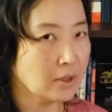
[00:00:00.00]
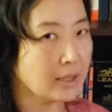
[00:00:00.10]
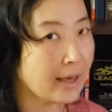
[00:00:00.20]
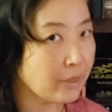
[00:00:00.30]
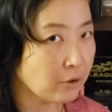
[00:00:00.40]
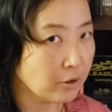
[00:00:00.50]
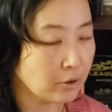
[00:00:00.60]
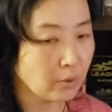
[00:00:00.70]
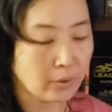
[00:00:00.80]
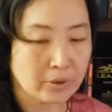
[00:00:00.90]

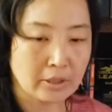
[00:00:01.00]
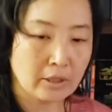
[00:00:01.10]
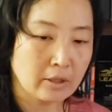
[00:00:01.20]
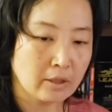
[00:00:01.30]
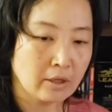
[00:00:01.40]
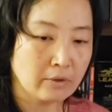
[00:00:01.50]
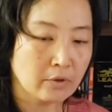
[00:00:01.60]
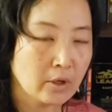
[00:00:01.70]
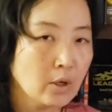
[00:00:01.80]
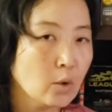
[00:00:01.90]
leather or thinking of
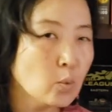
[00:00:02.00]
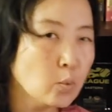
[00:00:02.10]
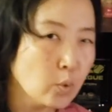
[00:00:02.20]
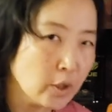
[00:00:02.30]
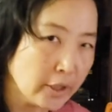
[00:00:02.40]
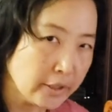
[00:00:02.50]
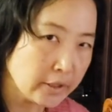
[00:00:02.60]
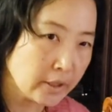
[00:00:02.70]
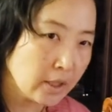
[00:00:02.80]
wood